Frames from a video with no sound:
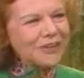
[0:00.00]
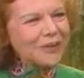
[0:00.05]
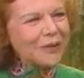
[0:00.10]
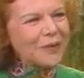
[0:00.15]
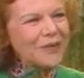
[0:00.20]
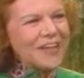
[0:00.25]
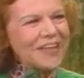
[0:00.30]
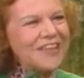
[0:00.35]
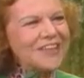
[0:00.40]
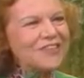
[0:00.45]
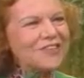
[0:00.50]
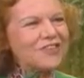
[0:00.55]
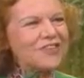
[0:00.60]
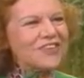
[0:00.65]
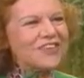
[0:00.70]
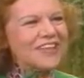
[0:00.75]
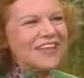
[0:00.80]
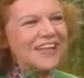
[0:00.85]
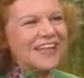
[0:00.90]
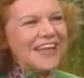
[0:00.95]
so
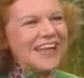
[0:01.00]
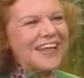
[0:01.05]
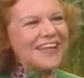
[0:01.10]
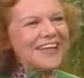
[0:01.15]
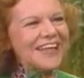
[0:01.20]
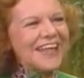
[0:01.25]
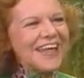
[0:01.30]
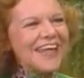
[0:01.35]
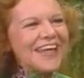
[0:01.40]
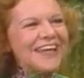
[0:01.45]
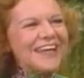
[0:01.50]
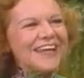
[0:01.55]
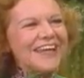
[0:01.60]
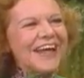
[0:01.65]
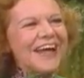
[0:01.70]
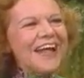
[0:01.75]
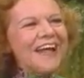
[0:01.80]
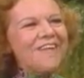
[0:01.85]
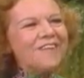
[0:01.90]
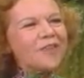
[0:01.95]
interested
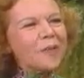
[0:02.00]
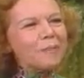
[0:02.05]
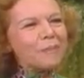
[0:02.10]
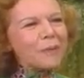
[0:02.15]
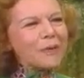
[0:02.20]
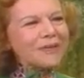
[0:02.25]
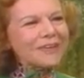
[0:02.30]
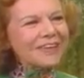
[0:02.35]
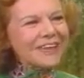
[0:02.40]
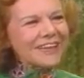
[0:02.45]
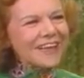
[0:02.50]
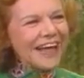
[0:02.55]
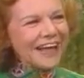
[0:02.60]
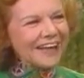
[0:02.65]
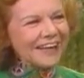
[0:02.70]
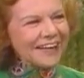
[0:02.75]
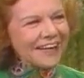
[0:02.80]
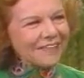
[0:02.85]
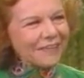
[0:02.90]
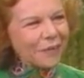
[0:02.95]
in the
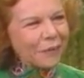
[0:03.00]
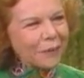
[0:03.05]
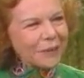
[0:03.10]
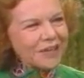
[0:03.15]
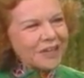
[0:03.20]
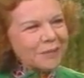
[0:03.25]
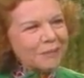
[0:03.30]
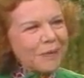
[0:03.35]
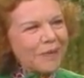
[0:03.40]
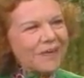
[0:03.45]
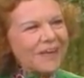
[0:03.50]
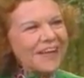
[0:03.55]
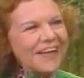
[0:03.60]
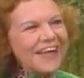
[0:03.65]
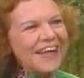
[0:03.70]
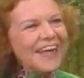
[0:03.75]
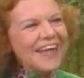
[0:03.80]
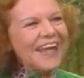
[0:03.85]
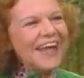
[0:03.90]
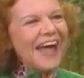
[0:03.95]
personality of the Holy
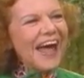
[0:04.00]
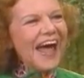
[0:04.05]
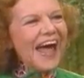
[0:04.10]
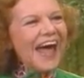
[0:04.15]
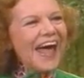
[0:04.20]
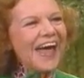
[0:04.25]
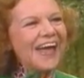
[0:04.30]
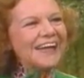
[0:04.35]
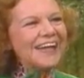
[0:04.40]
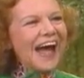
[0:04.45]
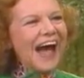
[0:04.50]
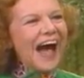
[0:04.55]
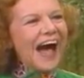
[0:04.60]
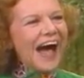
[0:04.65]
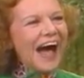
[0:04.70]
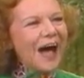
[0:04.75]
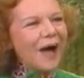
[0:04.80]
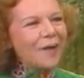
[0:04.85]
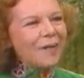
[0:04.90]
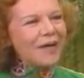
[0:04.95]
Spirit and
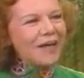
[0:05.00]
how